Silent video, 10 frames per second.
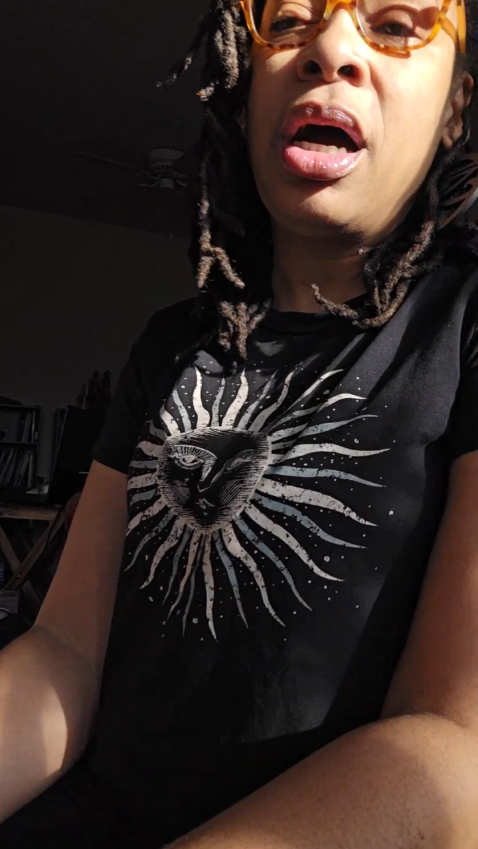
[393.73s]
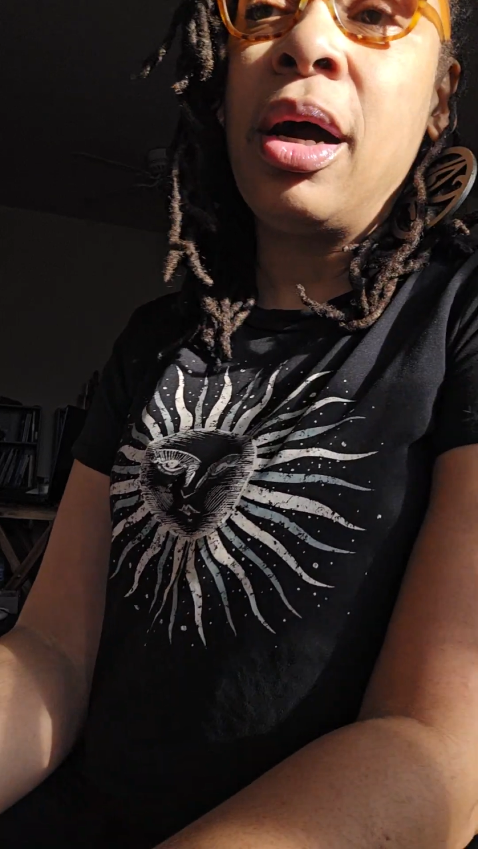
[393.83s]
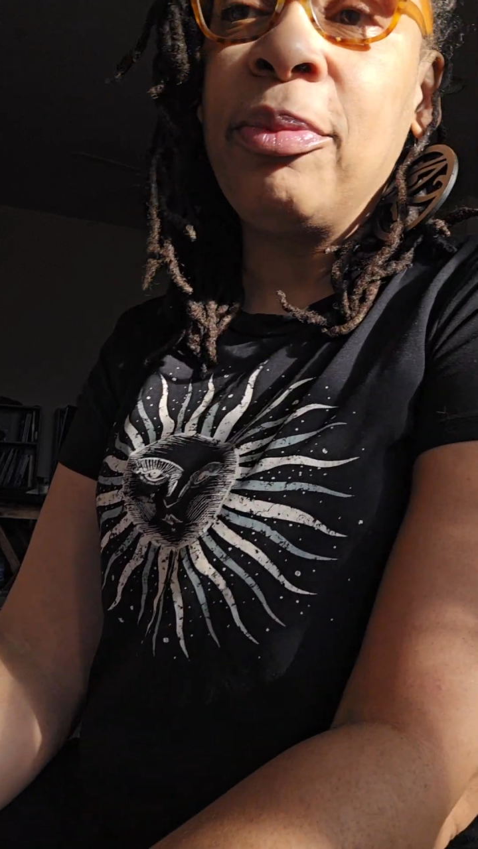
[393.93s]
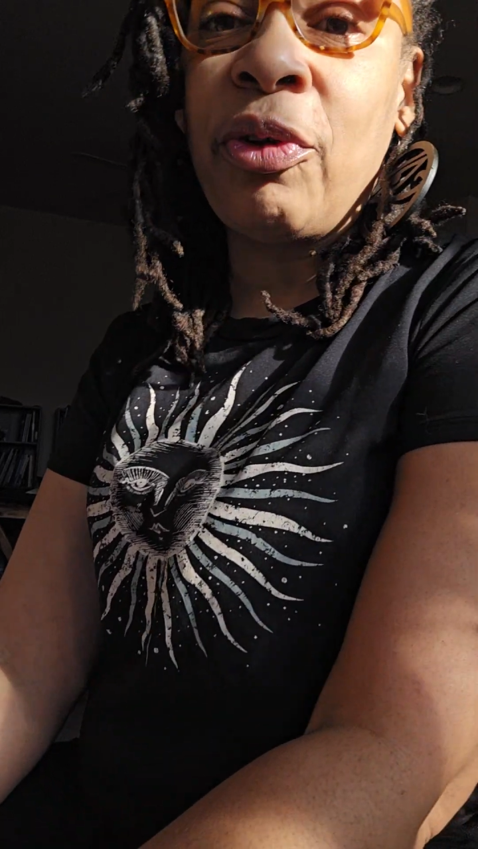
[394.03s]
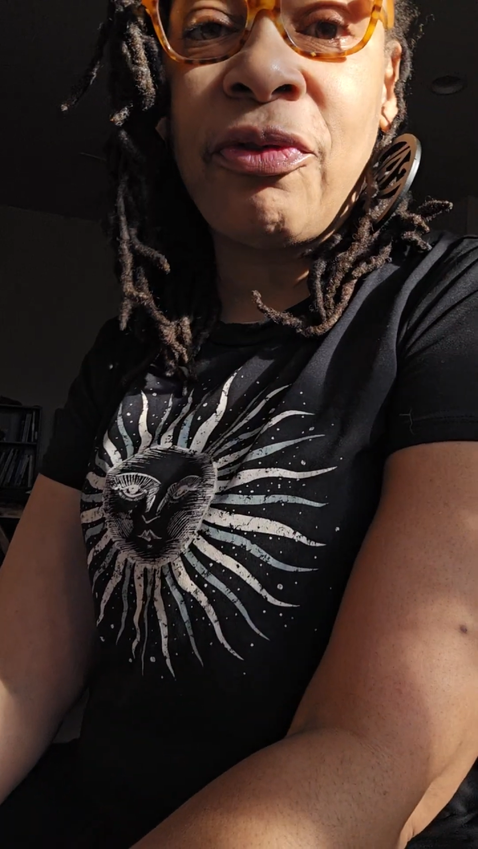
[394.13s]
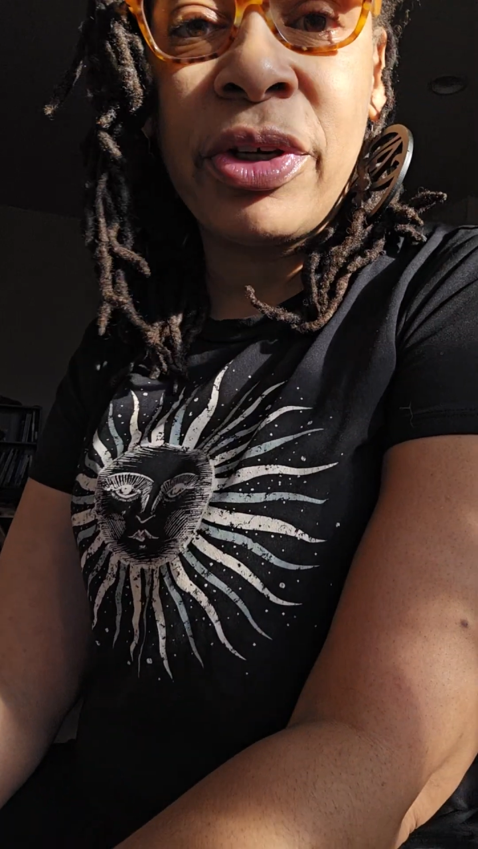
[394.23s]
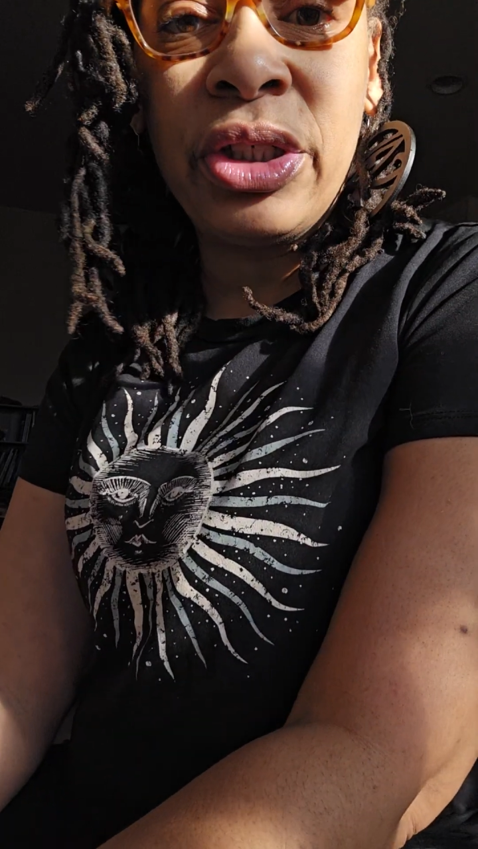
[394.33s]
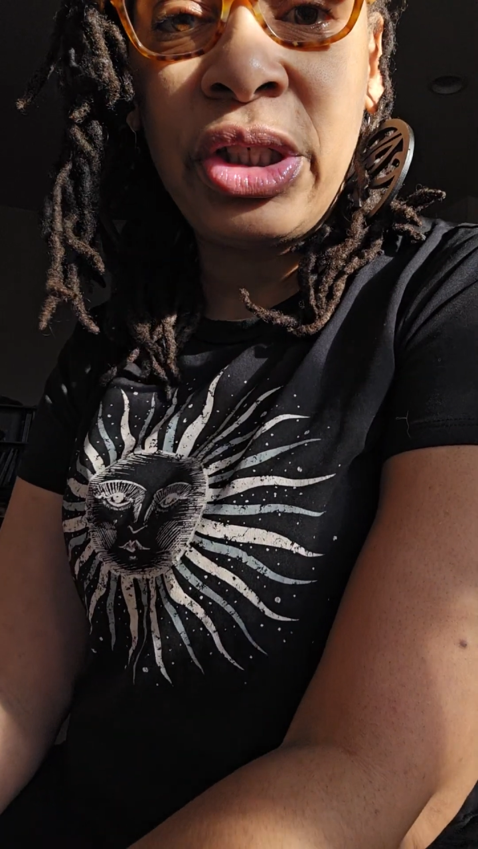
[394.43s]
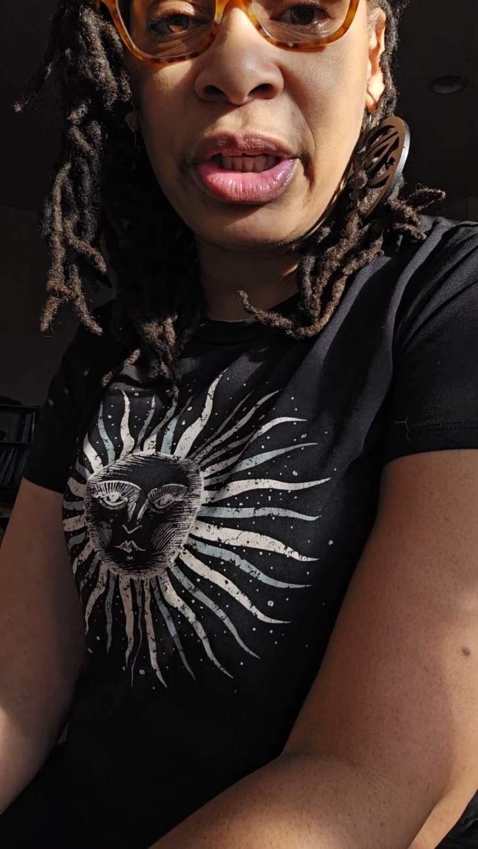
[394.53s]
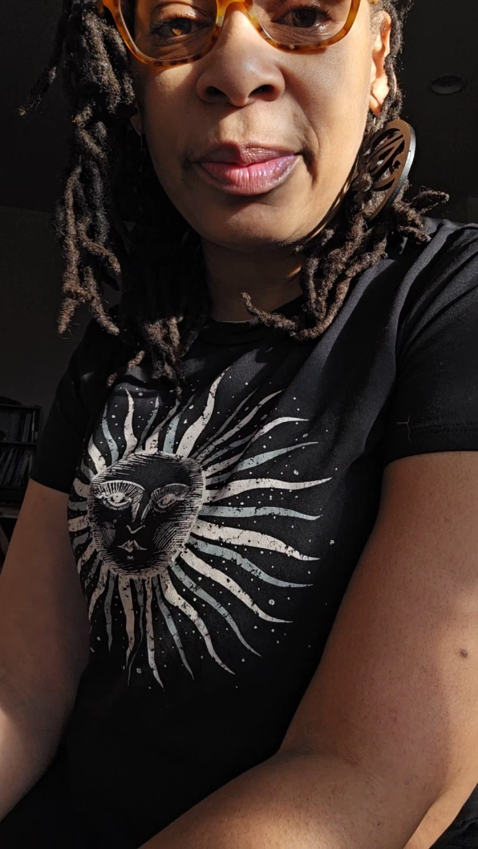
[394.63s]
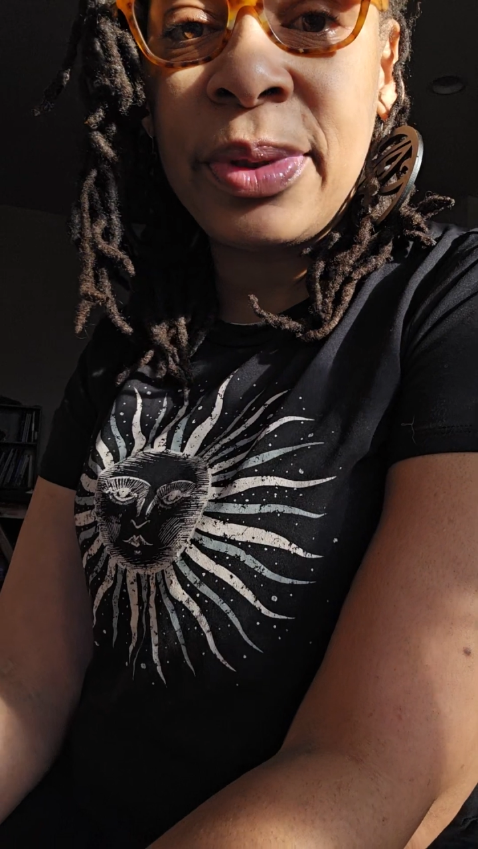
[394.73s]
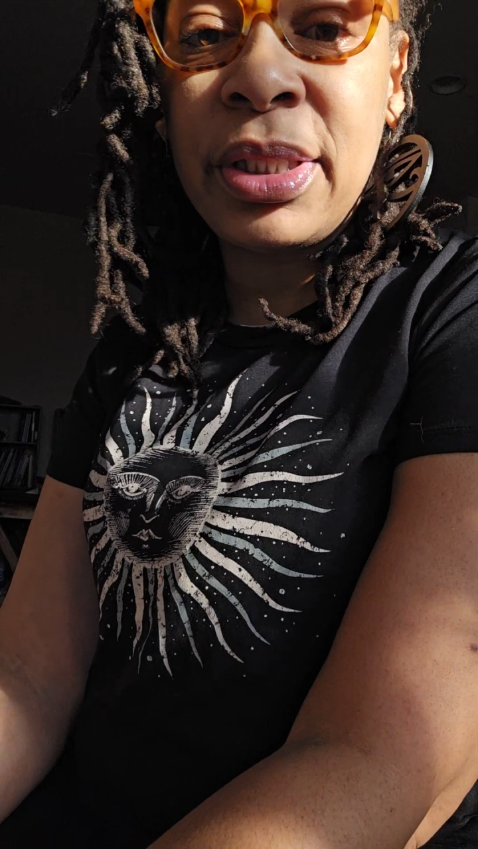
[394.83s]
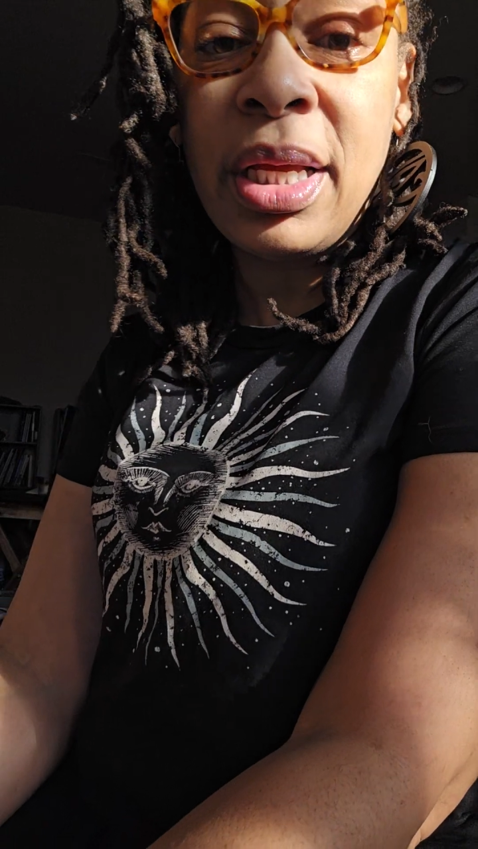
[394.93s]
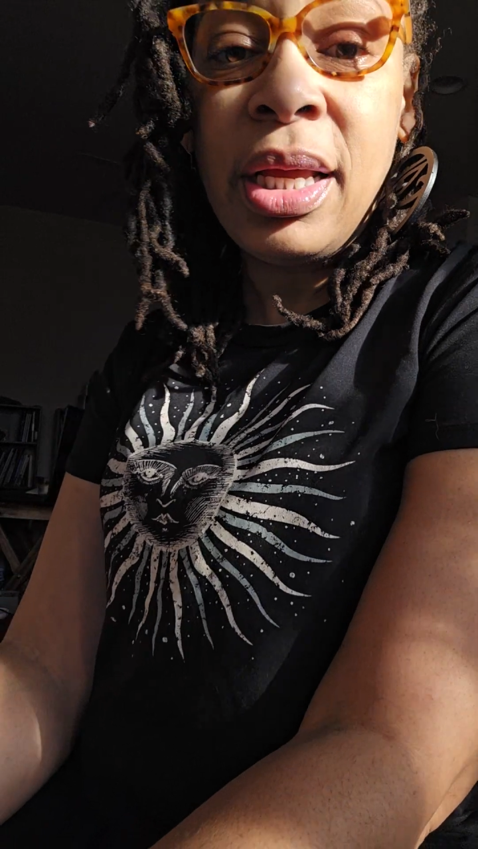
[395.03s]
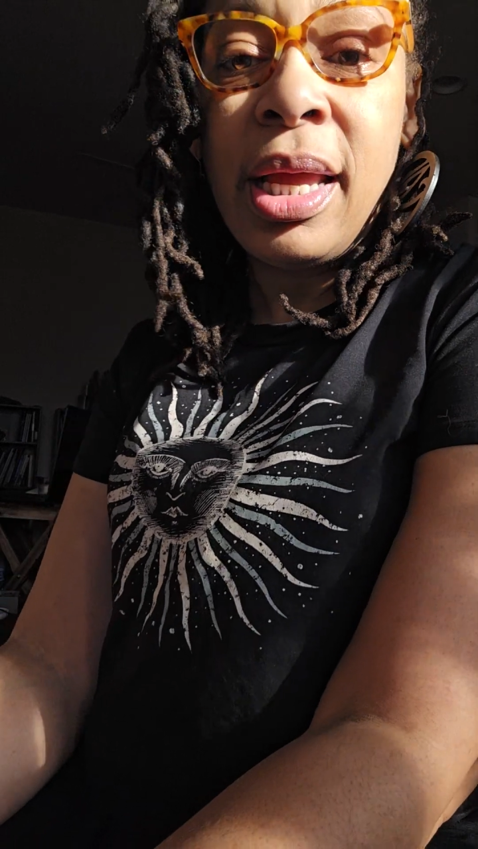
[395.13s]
your friendships,